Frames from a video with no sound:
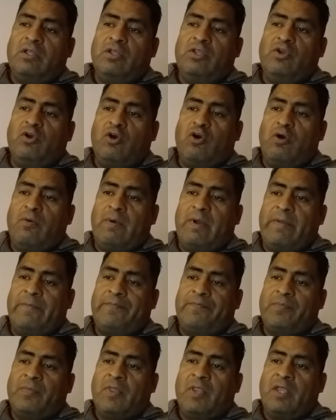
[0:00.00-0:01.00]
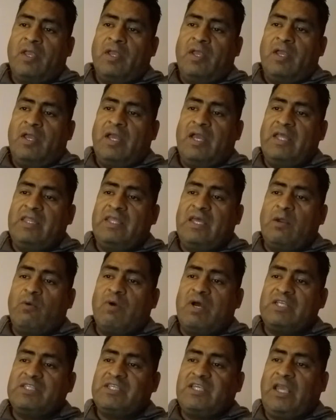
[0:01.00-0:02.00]
Jehovah. And there
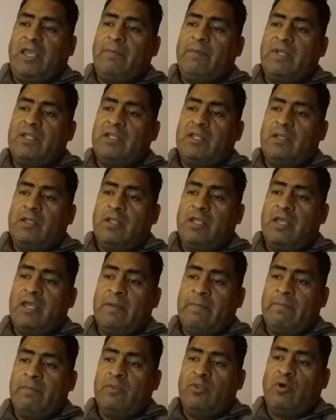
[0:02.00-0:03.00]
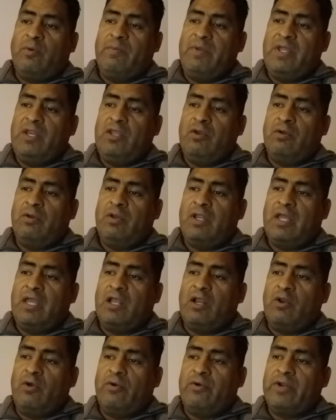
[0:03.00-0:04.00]
was given him dominion
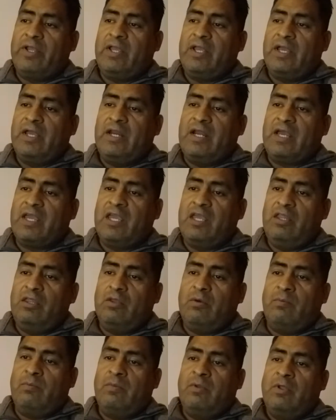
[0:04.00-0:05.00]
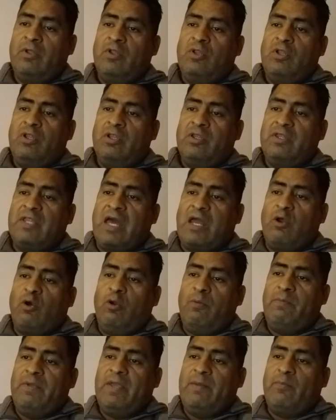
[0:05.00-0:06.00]
and glory and a kingdom that
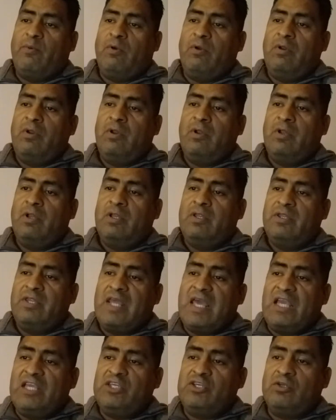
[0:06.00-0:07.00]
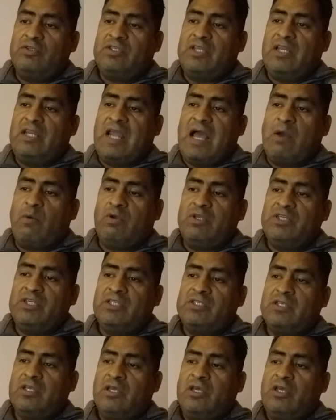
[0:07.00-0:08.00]
all people Nations and
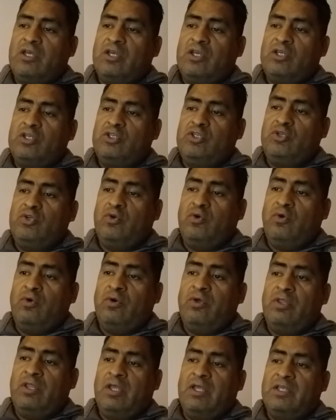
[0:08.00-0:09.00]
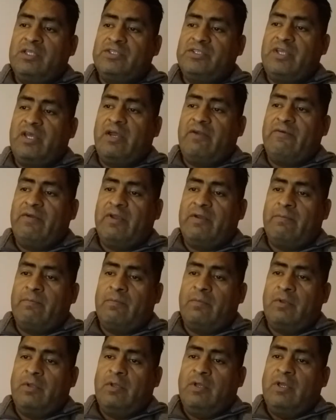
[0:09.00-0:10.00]
languages should serve him.
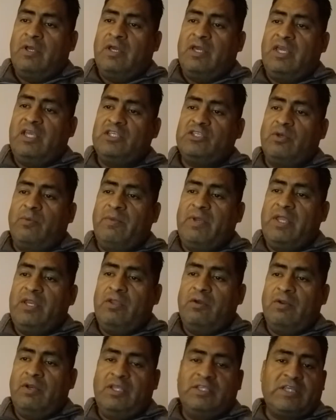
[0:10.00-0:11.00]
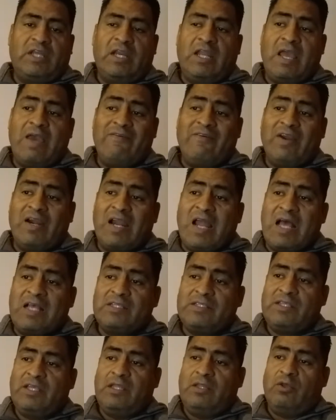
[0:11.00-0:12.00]
His dominion is an
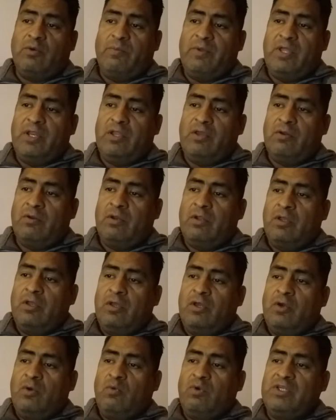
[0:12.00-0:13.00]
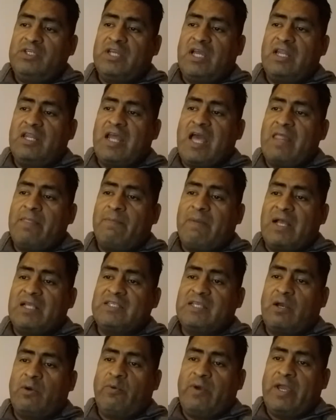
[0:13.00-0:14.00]
everlasting dominion, which shall not
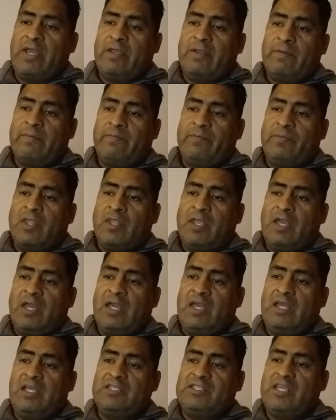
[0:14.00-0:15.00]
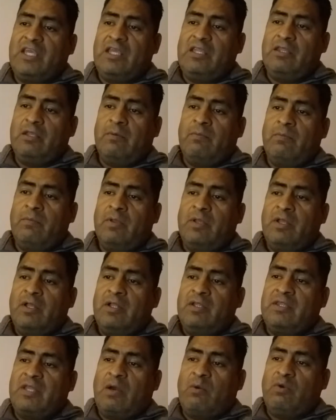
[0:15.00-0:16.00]
pass away, and his kingdom
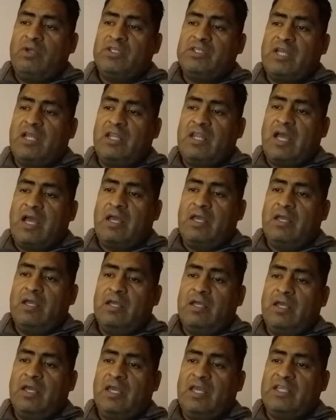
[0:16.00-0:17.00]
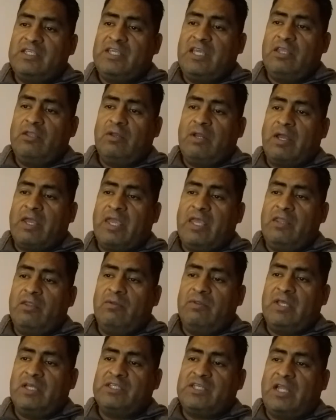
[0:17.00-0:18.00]
that we shall not in his kingdom a
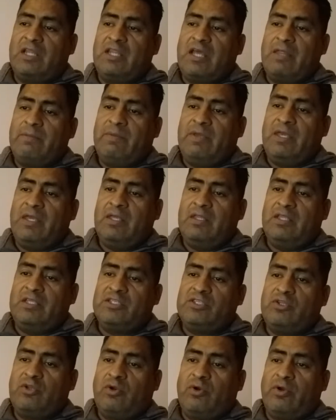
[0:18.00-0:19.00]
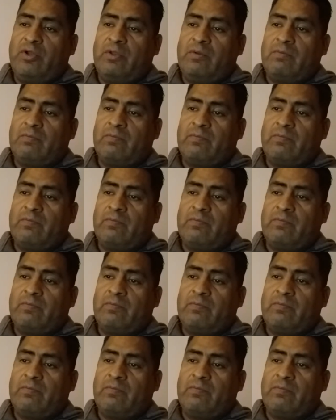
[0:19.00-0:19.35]
kingdom that shall not be destroyed.